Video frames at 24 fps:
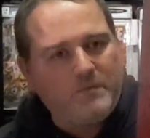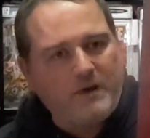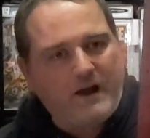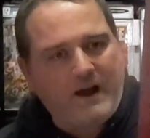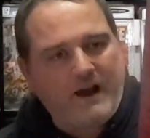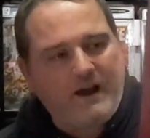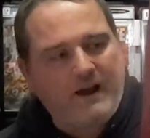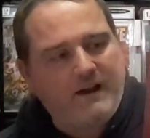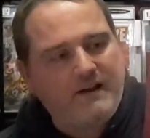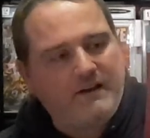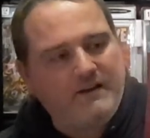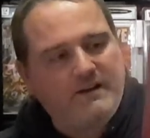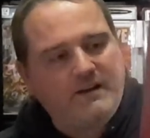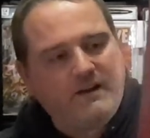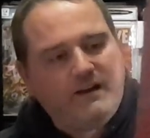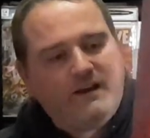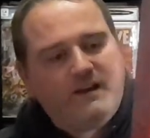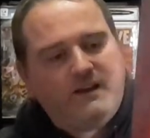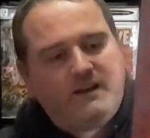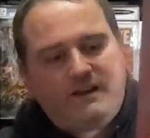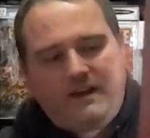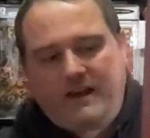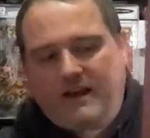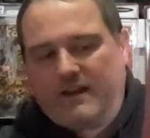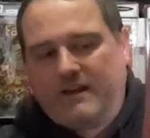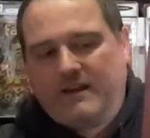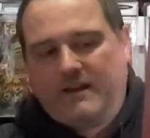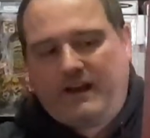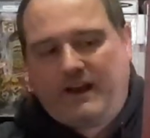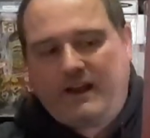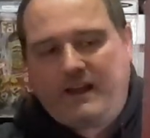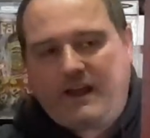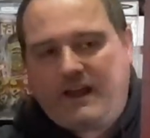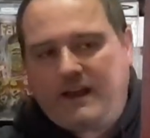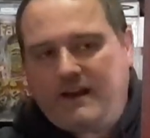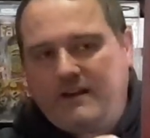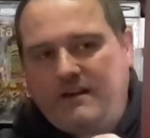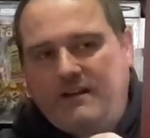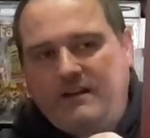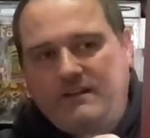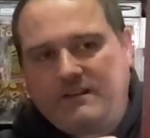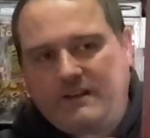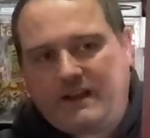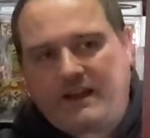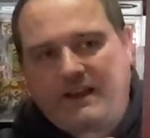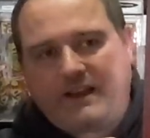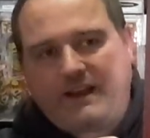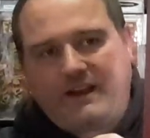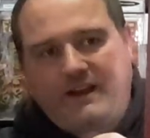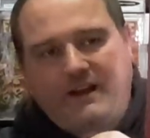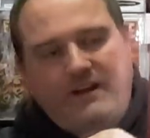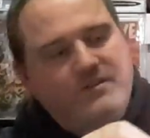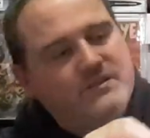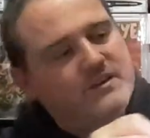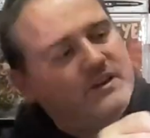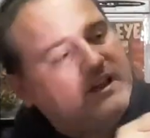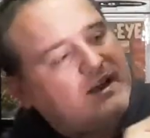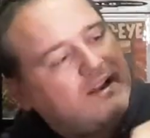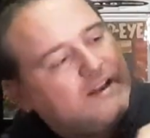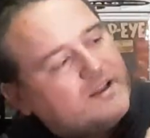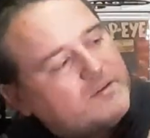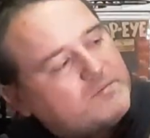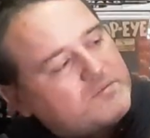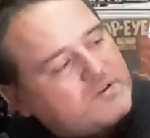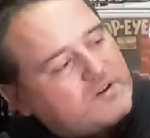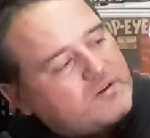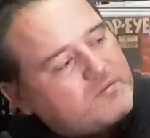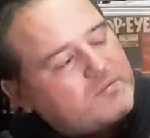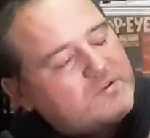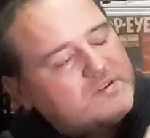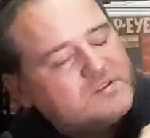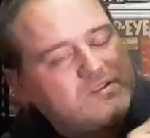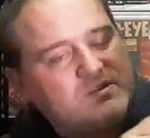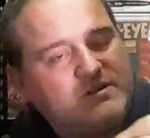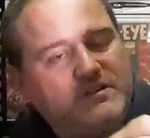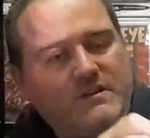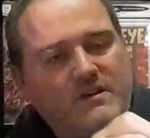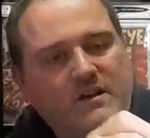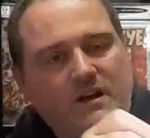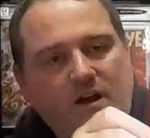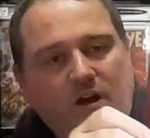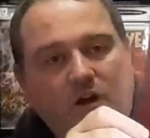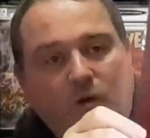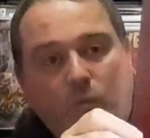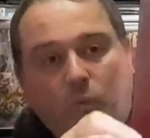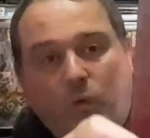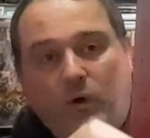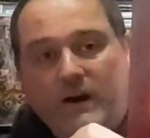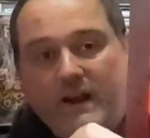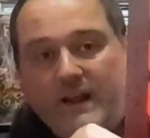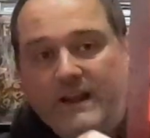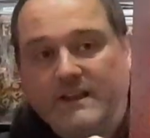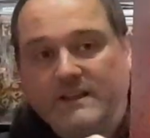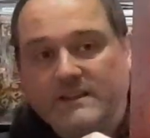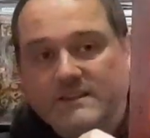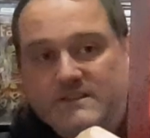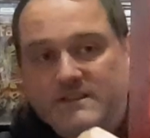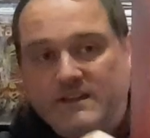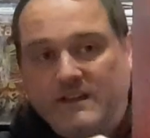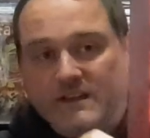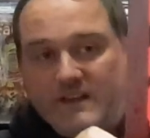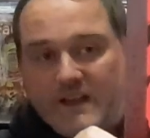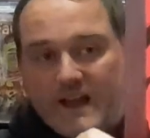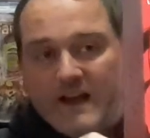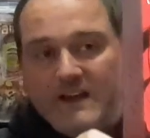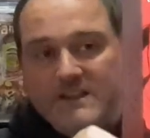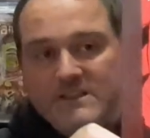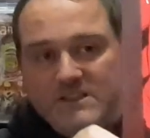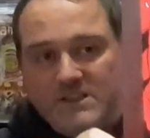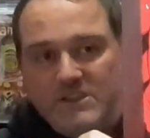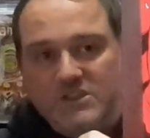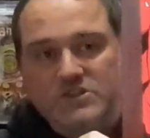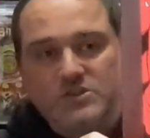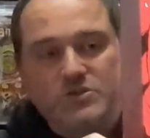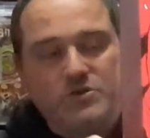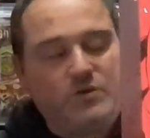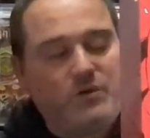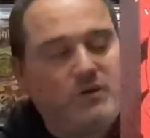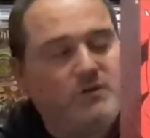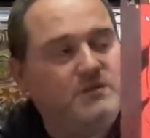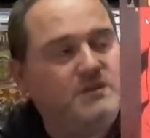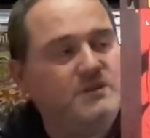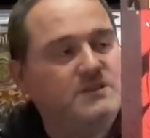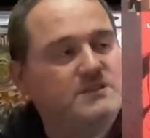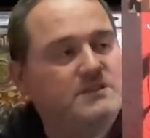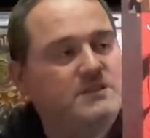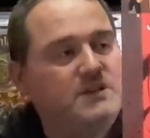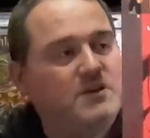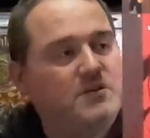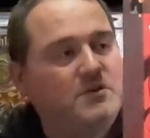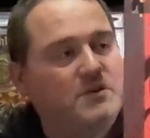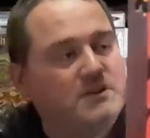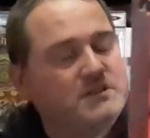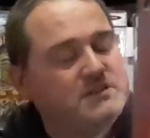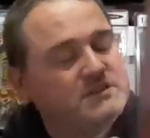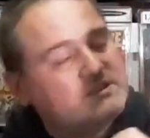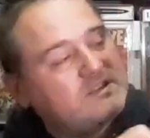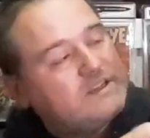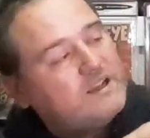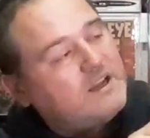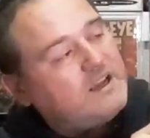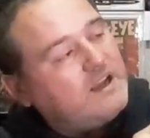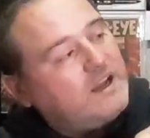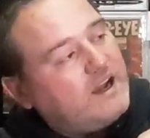and yeah, again, lucky enough to get him to commission what is the last issue of this series.